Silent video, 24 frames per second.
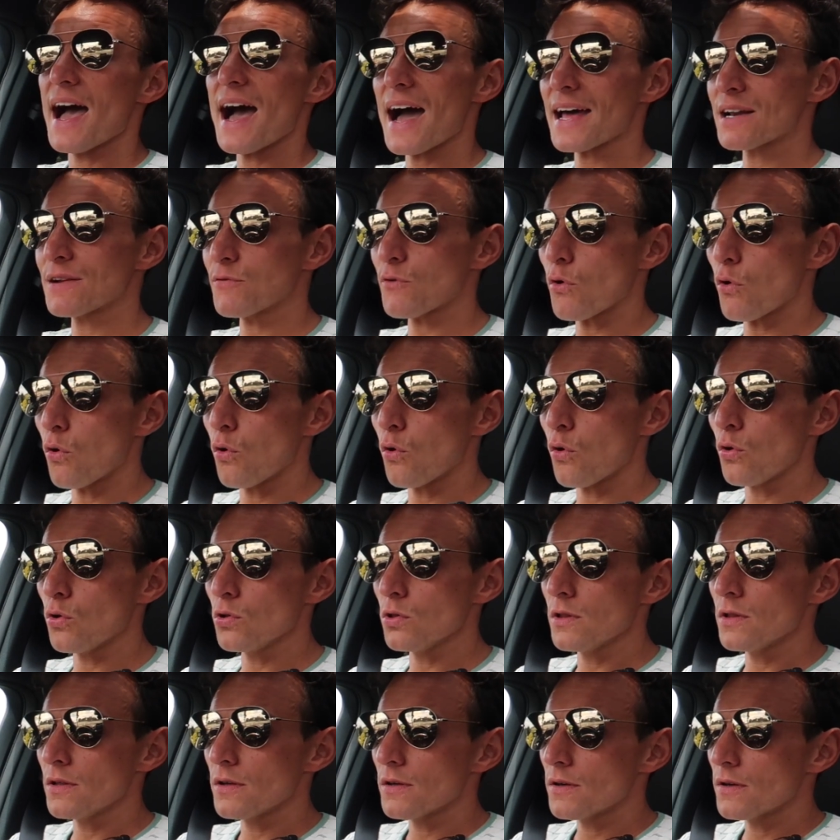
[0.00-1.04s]
Out of
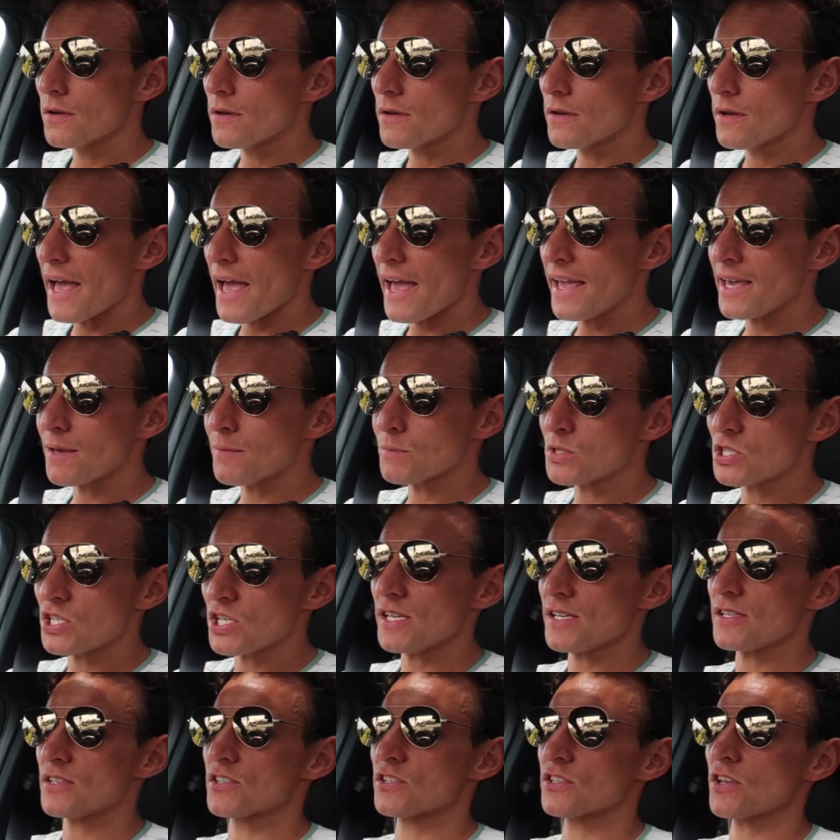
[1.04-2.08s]
all
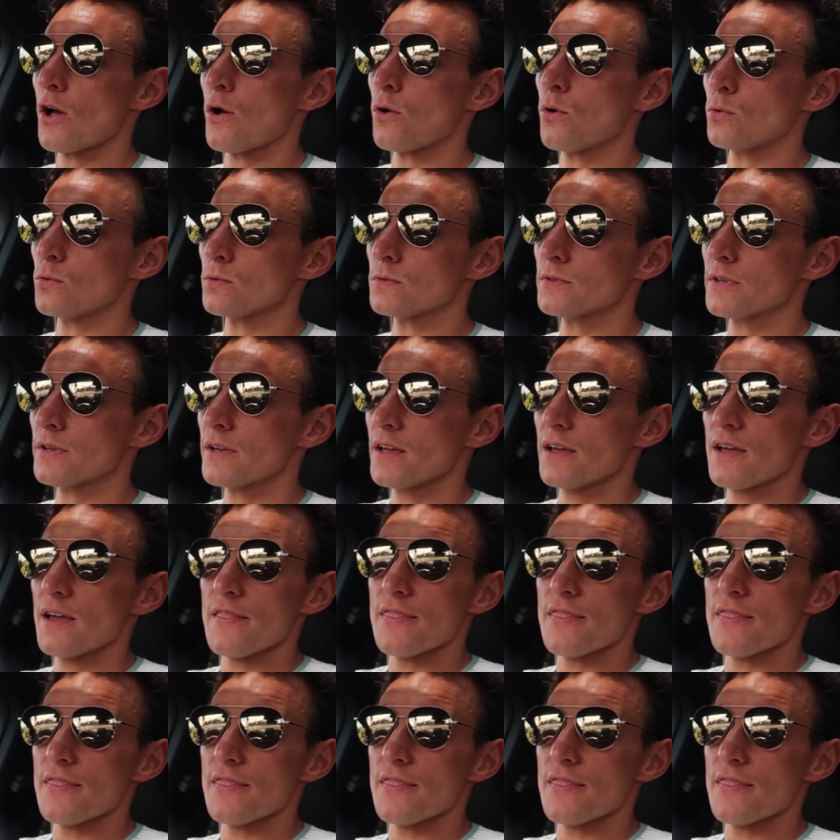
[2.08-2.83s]
AMGs sold,